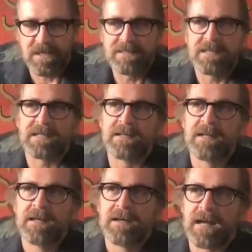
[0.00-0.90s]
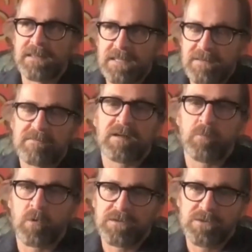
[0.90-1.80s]
And then I leave
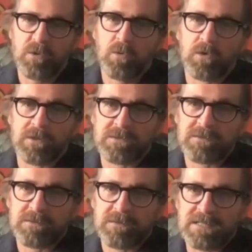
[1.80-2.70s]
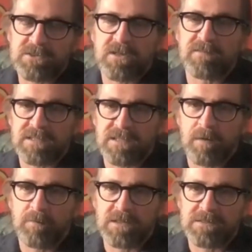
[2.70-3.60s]
them with tools that serve as a
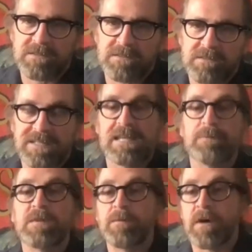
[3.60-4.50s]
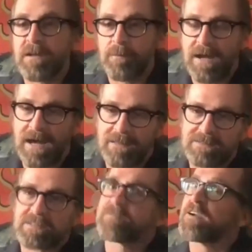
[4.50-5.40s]
compass to keep them on their path,
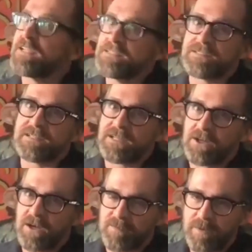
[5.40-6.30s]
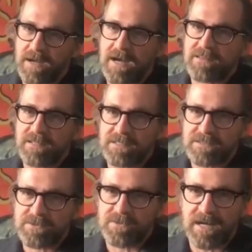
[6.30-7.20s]
because it's very easy to get off your path and get
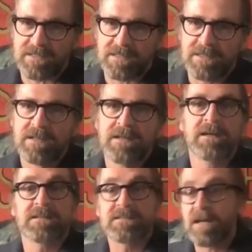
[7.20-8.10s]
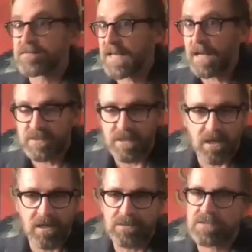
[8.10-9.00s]
distracted, to
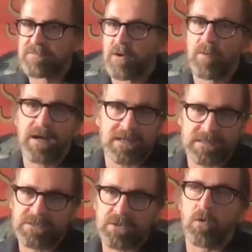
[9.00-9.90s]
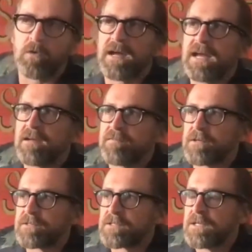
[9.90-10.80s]
self-sabotage, to fall back into old
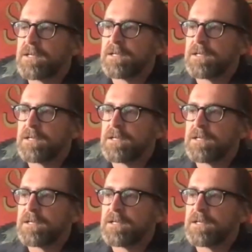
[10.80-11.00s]
behaviors.